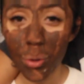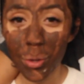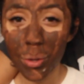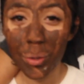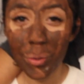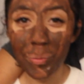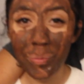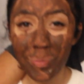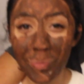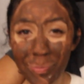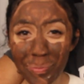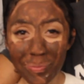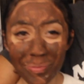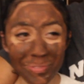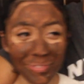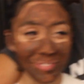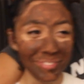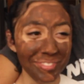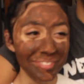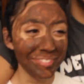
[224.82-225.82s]
would you suck
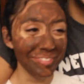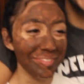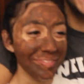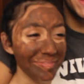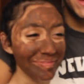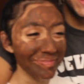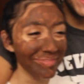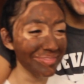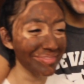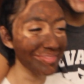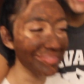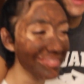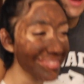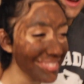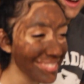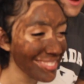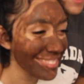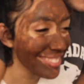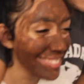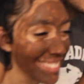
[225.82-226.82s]
someone's toes?
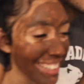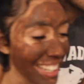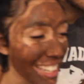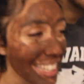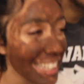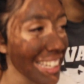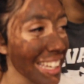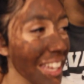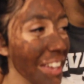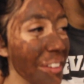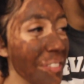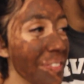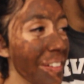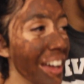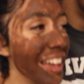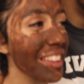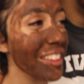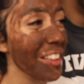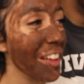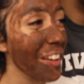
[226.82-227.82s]
if
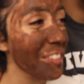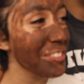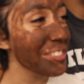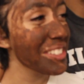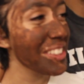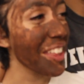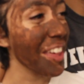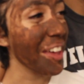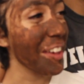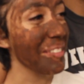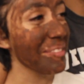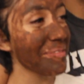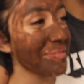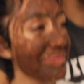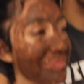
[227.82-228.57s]
I loved them.